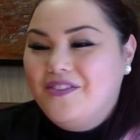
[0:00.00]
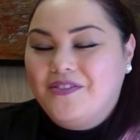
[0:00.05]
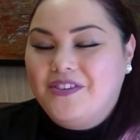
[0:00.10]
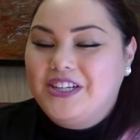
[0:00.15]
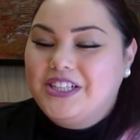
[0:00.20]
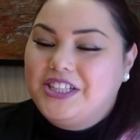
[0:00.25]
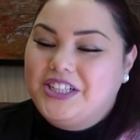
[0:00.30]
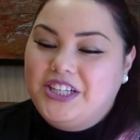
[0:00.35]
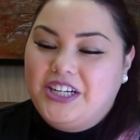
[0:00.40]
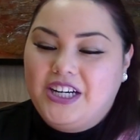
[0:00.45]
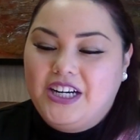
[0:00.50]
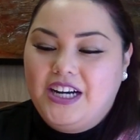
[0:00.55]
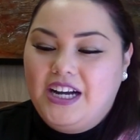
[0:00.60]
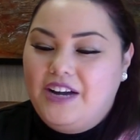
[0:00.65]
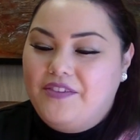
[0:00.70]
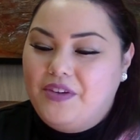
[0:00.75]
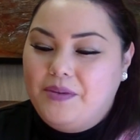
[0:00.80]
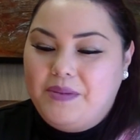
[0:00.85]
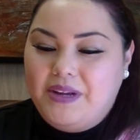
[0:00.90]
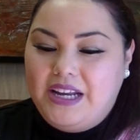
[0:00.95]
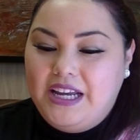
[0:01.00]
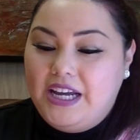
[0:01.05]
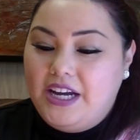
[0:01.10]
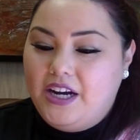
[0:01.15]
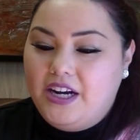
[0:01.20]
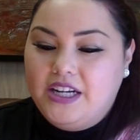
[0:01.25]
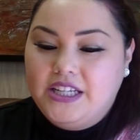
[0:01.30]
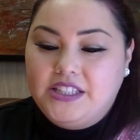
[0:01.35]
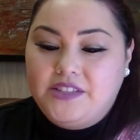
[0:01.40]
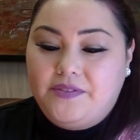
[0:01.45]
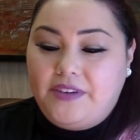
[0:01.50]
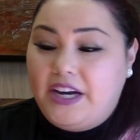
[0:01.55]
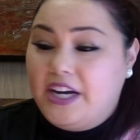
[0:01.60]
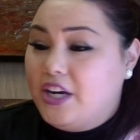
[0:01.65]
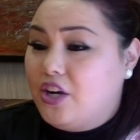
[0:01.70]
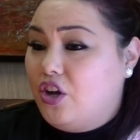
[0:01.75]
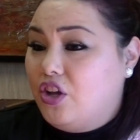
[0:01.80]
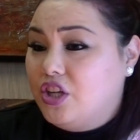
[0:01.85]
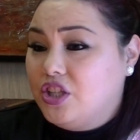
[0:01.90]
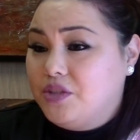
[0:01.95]
for sure. Everybody here is very
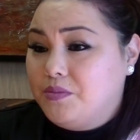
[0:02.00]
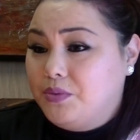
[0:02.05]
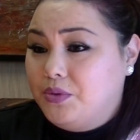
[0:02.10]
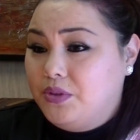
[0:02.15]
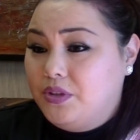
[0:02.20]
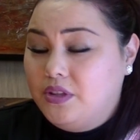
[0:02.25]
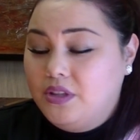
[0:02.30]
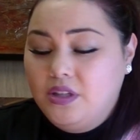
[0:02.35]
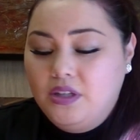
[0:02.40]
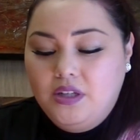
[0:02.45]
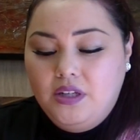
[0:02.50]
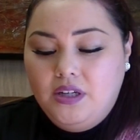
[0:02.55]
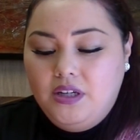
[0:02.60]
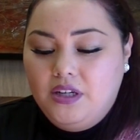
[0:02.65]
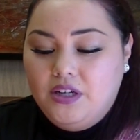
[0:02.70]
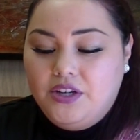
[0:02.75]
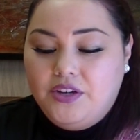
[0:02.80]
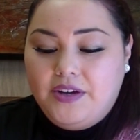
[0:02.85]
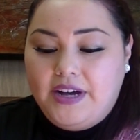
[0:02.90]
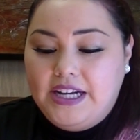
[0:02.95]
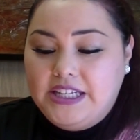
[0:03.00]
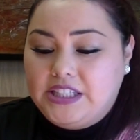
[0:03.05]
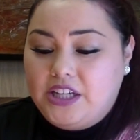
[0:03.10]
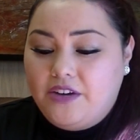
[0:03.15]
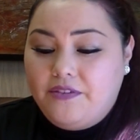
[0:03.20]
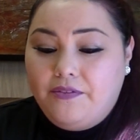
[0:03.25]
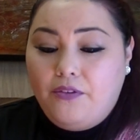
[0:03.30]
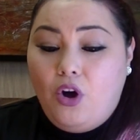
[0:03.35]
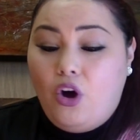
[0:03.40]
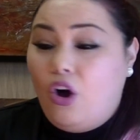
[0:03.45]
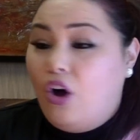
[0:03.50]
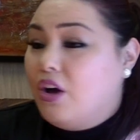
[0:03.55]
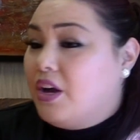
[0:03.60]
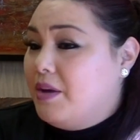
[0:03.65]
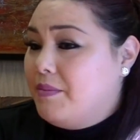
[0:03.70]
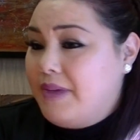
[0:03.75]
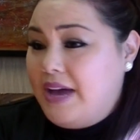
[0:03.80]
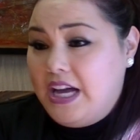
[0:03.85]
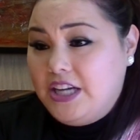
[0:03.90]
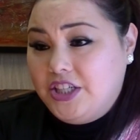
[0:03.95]
knowledgeable. You guys are all
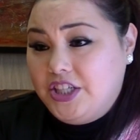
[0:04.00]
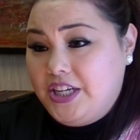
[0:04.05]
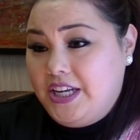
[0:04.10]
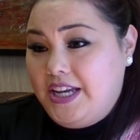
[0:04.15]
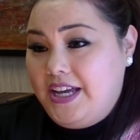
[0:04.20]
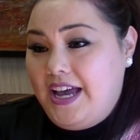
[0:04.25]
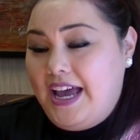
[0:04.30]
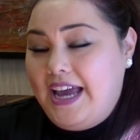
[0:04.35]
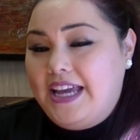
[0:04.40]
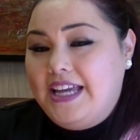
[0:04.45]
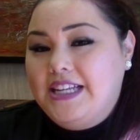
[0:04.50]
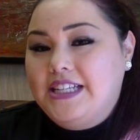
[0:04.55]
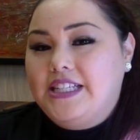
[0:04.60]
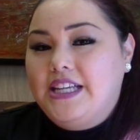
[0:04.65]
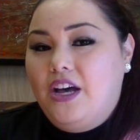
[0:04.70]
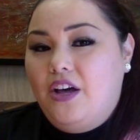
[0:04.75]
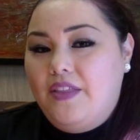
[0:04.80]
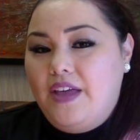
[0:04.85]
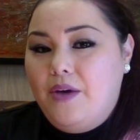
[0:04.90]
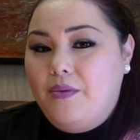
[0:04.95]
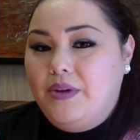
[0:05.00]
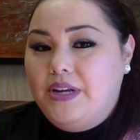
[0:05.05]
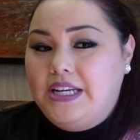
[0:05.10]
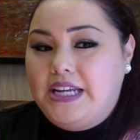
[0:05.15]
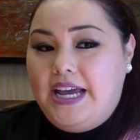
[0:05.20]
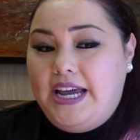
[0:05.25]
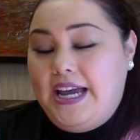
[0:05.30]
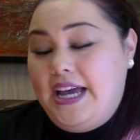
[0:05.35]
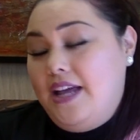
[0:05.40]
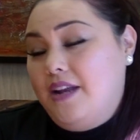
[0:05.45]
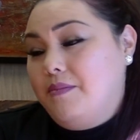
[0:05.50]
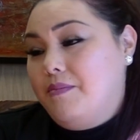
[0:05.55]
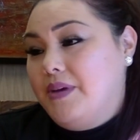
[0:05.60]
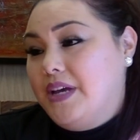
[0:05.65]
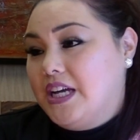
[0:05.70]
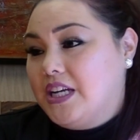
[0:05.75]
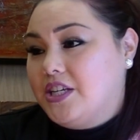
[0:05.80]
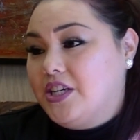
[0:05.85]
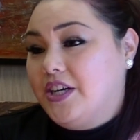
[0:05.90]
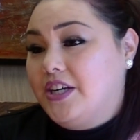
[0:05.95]
compassionate. I can tell that when Dianne
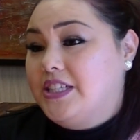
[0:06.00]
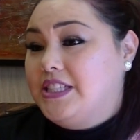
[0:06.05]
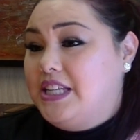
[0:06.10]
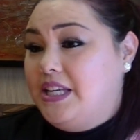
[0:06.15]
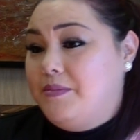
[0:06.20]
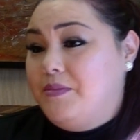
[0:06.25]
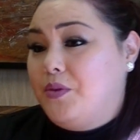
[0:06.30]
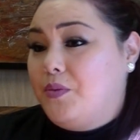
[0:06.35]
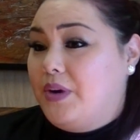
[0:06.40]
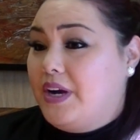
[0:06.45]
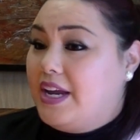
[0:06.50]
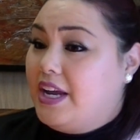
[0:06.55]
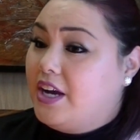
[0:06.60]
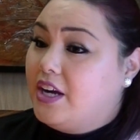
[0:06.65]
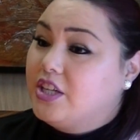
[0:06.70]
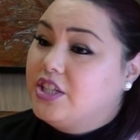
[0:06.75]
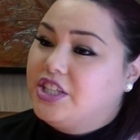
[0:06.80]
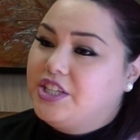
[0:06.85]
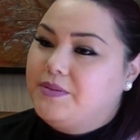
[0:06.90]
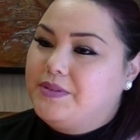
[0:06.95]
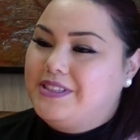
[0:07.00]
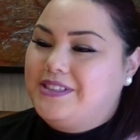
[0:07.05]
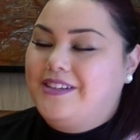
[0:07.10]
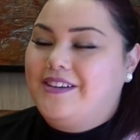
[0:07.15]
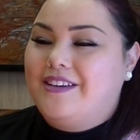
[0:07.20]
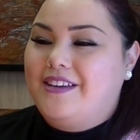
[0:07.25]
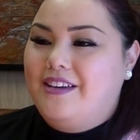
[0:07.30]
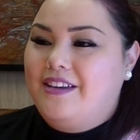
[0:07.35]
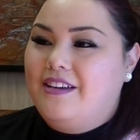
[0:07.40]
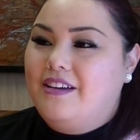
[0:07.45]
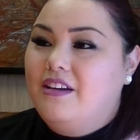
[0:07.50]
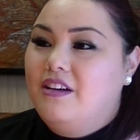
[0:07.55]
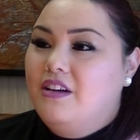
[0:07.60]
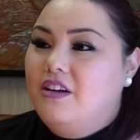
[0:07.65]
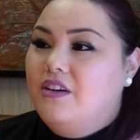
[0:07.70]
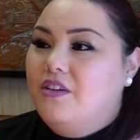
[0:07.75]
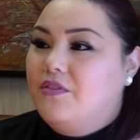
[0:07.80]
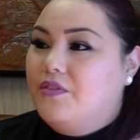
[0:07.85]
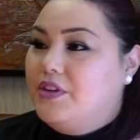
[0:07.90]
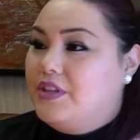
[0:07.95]
picked her team to work here, she was looking
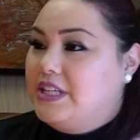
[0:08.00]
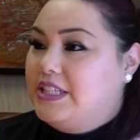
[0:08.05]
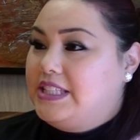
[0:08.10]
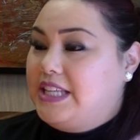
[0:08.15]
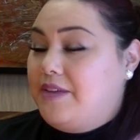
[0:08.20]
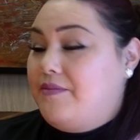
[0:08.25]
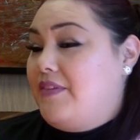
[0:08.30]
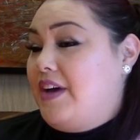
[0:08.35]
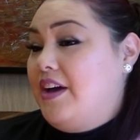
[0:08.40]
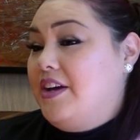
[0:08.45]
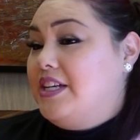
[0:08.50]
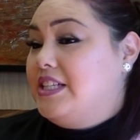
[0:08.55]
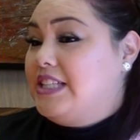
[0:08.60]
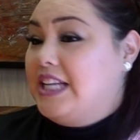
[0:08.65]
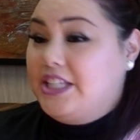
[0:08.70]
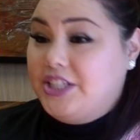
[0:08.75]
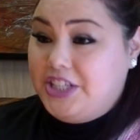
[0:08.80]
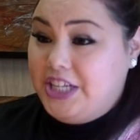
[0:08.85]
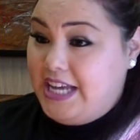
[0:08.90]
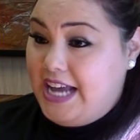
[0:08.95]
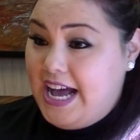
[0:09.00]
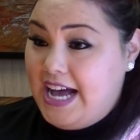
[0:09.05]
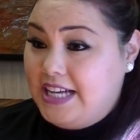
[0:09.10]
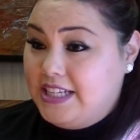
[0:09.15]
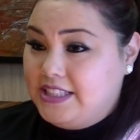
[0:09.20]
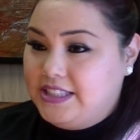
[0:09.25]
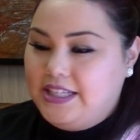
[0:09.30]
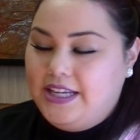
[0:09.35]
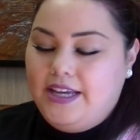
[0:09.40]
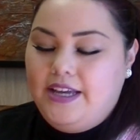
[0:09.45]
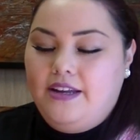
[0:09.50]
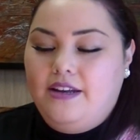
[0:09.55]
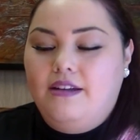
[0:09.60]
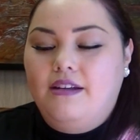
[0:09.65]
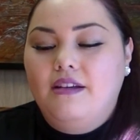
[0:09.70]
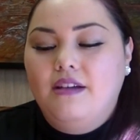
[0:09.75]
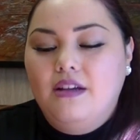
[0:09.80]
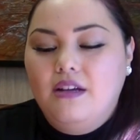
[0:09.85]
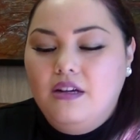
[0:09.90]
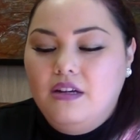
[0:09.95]
for the same values that she has. And
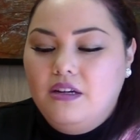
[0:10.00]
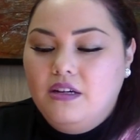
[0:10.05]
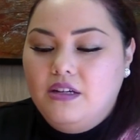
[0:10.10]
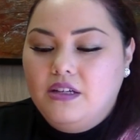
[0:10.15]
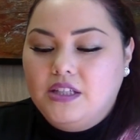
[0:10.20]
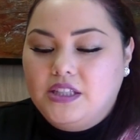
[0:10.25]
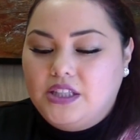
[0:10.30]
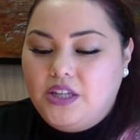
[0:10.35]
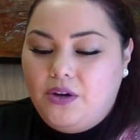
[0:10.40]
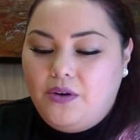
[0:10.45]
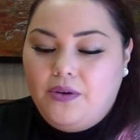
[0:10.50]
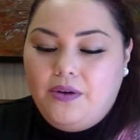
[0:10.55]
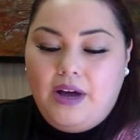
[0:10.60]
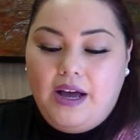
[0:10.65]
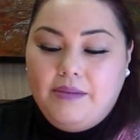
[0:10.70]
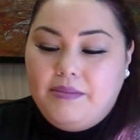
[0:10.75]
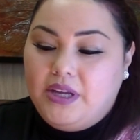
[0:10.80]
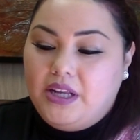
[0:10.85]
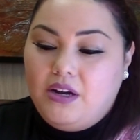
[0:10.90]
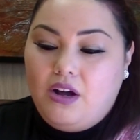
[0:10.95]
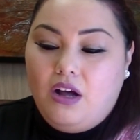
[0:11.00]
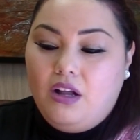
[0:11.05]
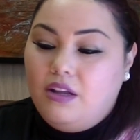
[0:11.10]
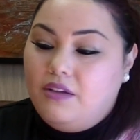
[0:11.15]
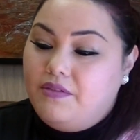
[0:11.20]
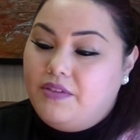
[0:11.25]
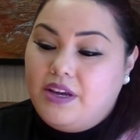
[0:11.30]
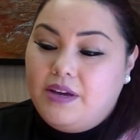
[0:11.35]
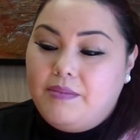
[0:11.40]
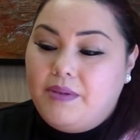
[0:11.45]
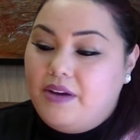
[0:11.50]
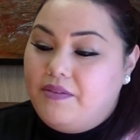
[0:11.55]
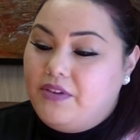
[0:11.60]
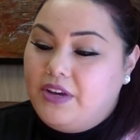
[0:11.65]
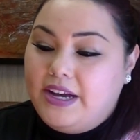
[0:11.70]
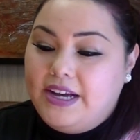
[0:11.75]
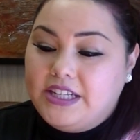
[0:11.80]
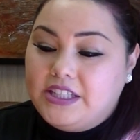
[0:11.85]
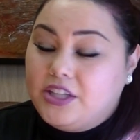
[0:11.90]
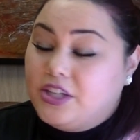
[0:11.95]
so, I mean, all of the above. You
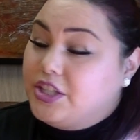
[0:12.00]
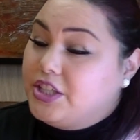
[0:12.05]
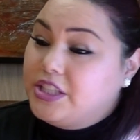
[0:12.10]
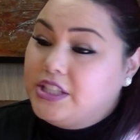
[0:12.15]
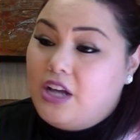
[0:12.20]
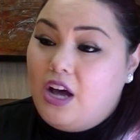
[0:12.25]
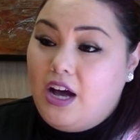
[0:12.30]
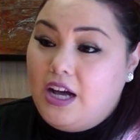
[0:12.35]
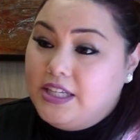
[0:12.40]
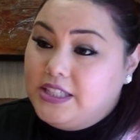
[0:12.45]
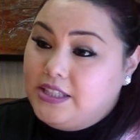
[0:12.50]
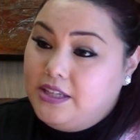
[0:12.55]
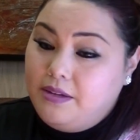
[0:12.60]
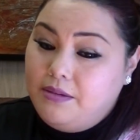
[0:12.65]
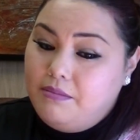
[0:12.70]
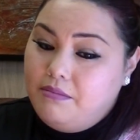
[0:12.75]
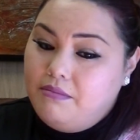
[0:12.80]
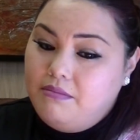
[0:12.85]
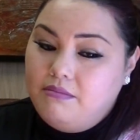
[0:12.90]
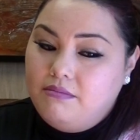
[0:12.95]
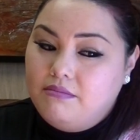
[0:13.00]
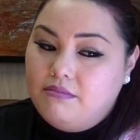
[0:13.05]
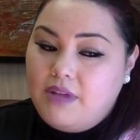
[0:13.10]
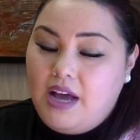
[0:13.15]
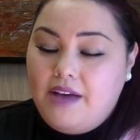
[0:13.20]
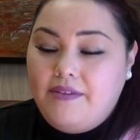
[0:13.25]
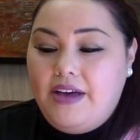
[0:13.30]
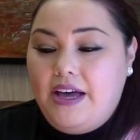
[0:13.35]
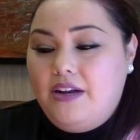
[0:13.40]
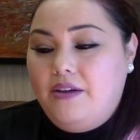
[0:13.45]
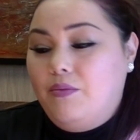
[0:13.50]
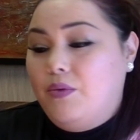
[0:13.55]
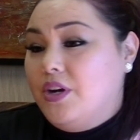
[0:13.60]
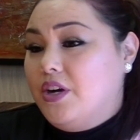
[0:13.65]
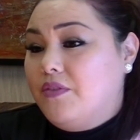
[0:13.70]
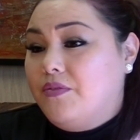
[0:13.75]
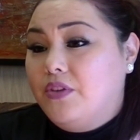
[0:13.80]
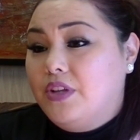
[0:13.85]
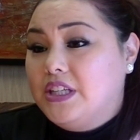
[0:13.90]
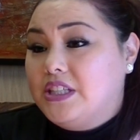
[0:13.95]
guys are just awesome. I've had a
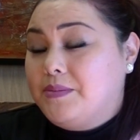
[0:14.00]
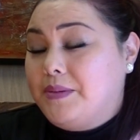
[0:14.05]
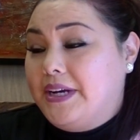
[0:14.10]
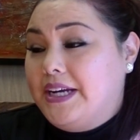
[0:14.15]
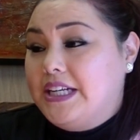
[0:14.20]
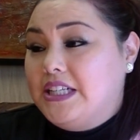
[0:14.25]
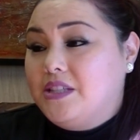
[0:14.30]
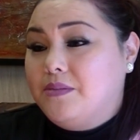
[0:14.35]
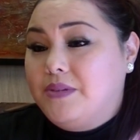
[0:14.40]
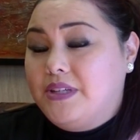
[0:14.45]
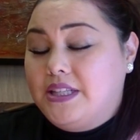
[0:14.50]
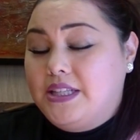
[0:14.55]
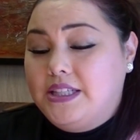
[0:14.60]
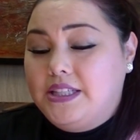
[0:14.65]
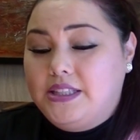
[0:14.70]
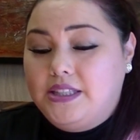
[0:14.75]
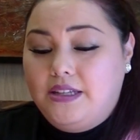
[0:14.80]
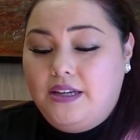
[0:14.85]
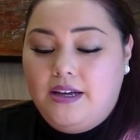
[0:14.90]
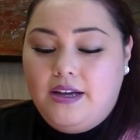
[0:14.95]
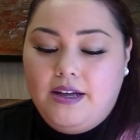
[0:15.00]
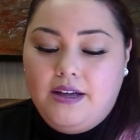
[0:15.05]
wonderful experience with this